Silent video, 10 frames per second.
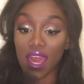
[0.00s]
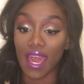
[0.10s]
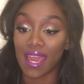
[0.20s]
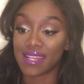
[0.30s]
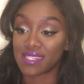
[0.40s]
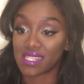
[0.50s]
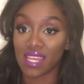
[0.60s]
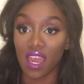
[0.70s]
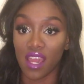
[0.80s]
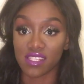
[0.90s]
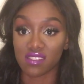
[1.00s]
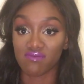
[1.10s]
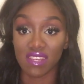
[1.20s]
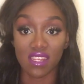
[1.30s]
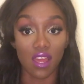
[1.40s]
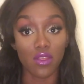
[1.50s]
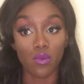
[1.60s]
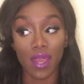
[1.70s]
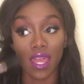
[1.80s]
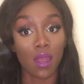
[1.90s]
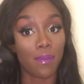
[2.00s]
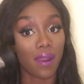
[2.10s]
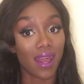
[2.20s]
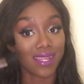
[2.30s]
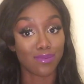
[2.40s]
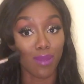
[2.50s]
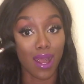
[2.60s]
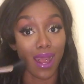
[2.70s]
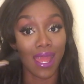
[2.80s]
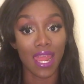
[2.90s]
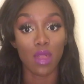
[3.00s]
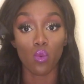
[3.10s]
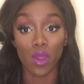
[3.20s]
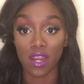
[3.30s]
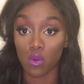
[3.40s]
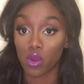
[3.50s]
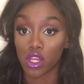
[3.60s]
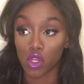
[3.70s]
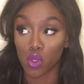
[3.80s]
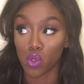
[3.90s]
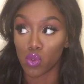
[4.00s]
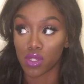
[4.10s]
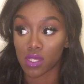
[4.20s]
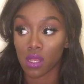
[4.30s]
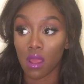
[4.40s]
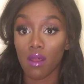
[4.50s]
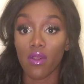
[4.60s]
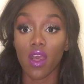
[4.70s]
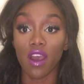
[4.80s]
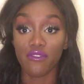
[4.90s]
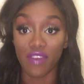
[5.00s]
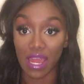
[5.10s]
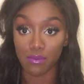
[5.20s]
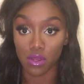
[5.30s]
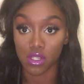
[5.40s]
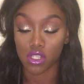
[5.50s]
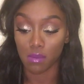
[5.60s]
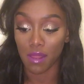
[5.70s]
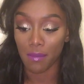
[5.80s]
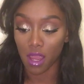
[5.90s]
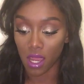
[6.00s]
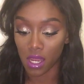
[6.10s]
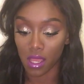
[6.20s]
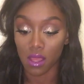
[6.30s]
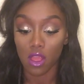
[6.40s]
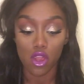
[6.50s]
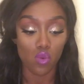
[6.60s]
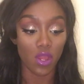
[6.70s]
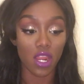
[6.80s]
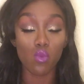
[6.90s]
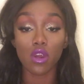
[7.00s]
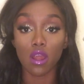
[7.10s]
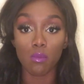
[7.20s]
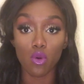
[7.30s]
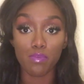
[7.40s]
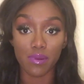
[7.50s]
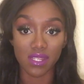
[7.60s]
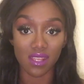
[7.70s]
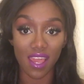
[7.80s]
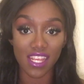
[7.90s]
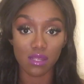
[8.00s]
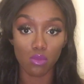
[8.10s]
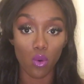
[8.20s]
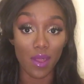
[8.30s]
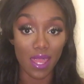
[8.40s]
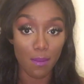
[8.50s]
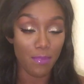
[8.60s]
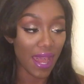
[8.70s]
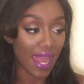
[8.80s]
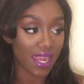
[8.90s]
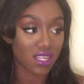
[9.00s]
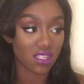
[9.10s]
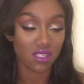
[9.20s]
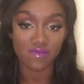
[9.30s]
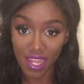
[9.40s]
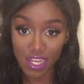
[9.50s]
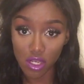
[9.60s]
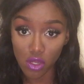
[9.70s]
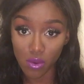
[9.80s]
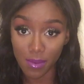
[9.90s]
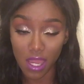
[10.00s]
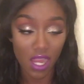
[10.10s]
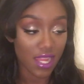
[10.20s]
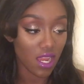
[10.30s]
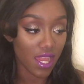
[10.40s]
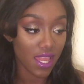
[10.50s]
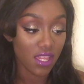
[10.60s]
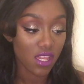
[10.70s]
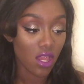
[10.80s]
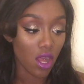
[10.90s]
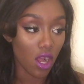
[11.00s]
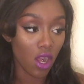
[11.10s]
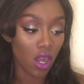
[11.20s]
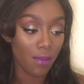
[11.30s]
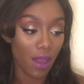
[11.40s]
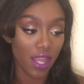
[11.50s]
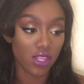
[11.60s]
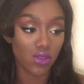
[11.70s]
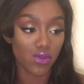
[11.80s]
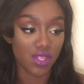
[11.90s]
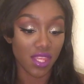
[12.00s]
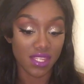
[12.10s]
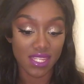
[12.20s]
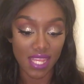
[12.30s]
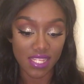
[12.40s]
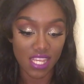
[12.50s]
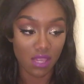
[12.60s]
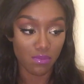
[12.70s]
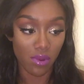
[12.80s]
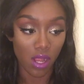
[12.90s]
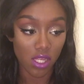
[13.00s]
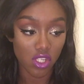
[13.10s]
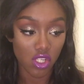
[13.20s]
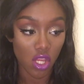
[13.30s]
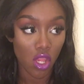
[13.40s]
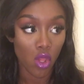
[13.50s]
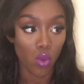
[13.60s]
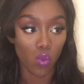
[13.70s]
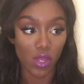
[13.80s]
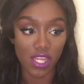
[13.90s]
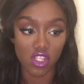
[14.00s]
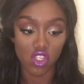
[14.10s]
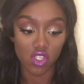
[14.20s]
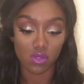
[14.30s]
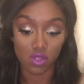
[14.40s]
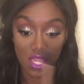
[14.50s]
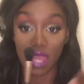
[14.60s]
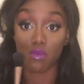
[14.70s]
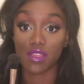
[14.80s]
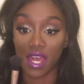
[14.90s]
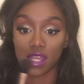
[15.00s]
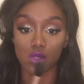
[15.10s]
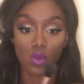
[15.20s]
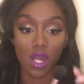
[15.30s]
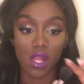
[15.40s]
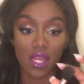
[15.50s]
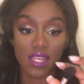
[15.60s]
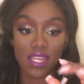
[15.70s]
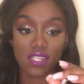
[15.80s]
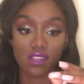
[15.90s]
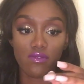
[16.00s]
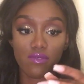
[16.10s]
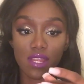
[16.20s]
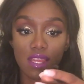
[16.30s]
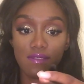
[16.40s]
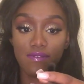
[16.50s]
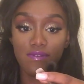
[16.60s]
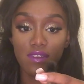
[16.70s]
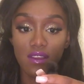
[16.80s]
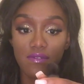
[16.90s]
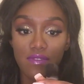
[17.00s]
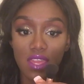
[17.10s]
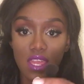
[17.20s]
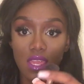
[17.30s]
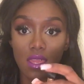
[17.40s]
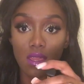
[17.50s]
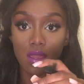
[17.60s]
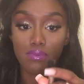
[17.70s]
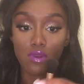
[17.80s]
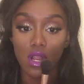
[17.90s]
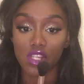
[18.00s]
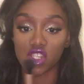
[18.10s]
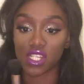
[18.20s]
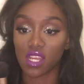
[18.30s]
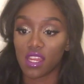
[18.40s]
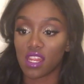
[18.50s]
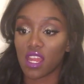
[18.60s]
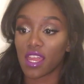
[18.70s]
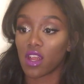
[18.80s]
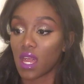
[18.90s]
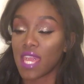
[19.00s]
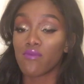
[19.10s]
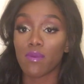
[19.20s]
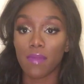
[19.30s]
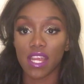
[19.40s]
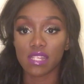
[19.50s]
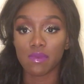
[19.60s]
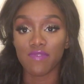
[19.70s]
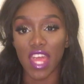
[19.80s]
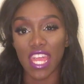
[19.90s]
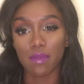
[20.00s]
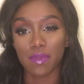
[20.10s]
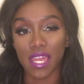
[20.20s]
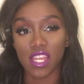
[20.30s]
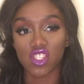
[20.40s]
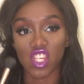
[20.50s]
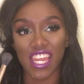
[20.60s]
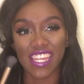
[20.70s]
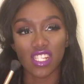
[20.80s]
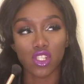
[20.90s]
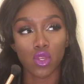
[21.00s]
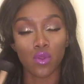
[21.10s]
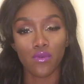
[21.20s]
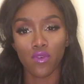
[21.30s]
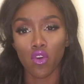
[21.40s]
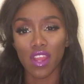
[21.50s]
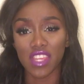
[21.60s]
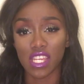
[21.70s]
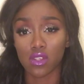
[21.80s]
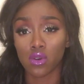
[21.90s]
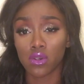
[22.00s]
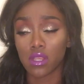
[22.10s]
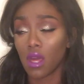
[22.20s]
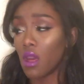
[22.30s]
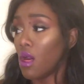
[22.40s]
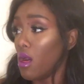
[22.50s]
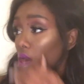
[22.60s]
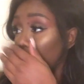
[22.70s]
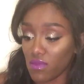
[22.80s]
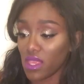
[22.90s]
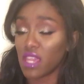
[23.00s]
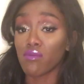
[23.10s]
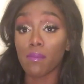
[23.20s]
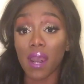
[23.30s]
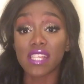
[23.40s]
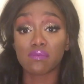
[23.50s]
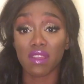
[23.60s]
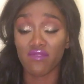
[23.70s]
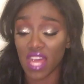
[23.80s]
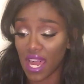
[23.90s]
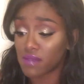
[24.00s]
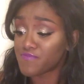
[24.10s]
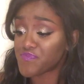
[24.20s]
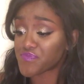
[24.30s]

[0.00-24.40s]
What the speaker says: and yeah, I just really like the way it applies my highlight when I want to use a fan brush to apply my highlight. When I want a more precise, more impact kind of look with my highlight, I use the setting brush, which came with that as well, and that's just a really fluffy brush. It's kind of like, it reminds me of the ABH A24, I think it's called. It reminds me of that.